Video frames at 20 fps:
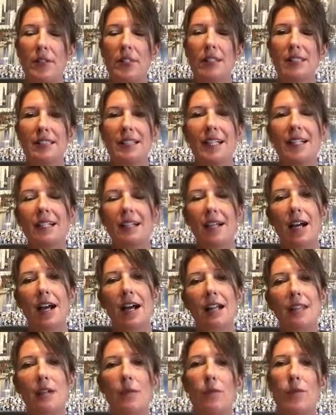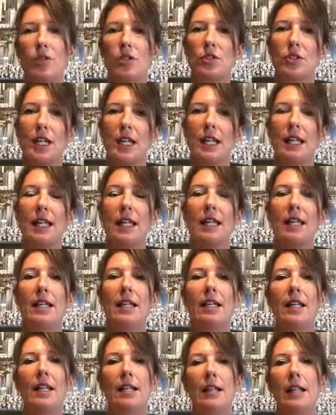and instead of lying there for a
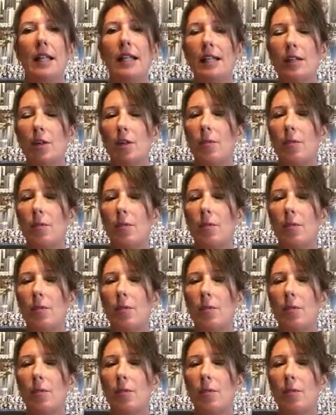second and letting